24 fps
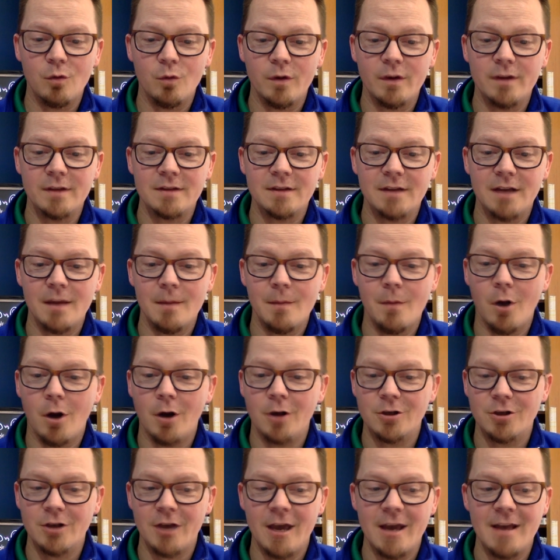Wednesday,
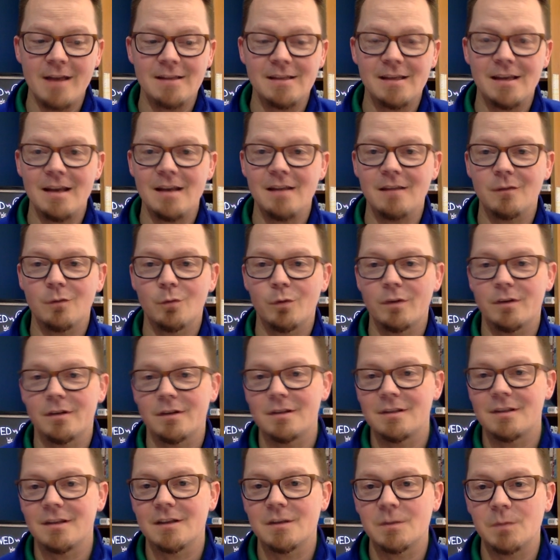March 18th, with a
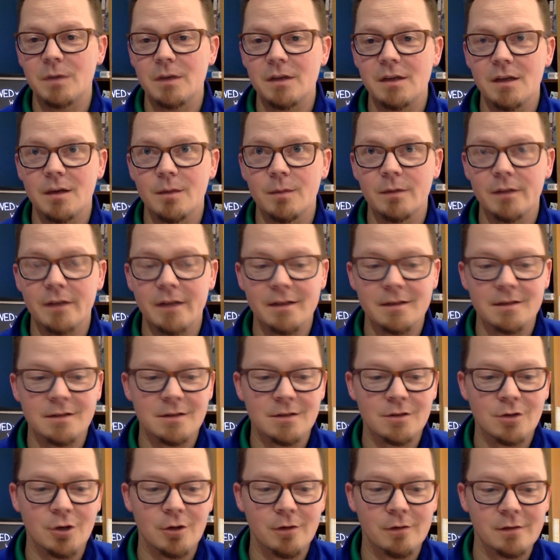6 p.m. Lent
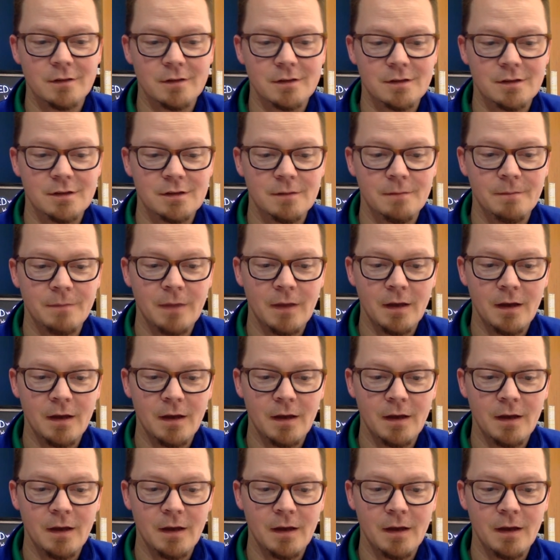service.